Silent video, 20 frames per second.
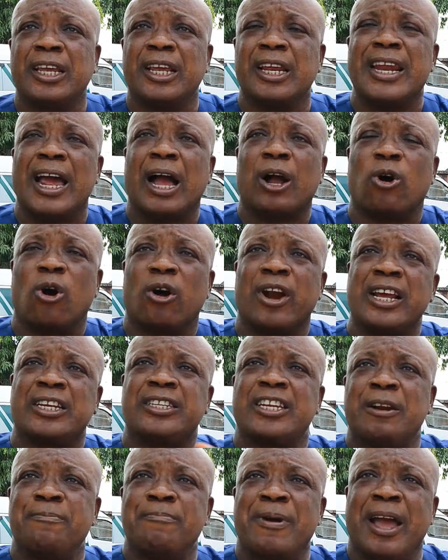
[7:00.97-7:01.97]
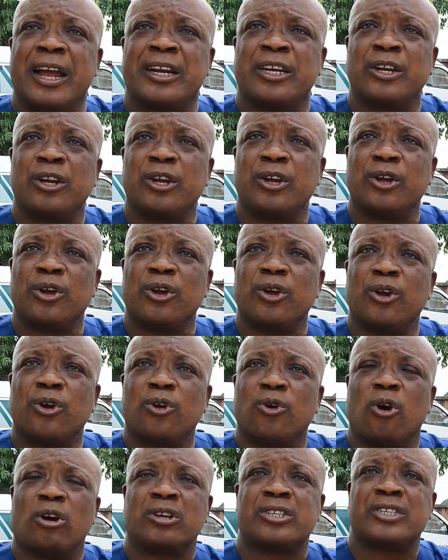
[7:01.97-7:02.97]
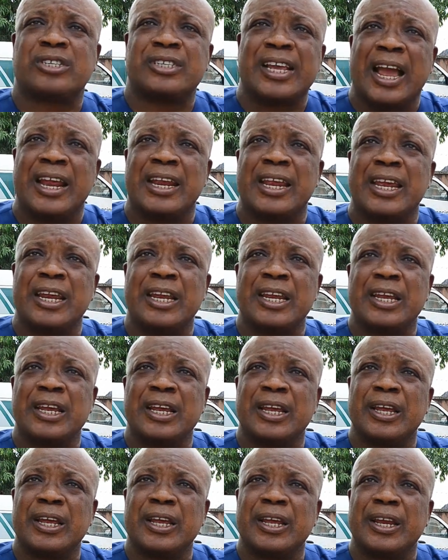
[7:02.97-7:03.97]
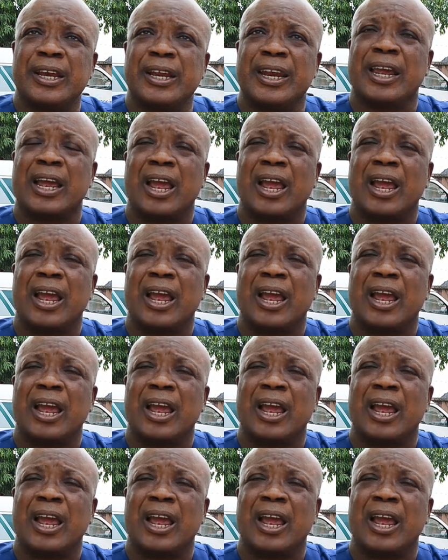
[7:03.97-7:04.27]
they are correct statement concerning the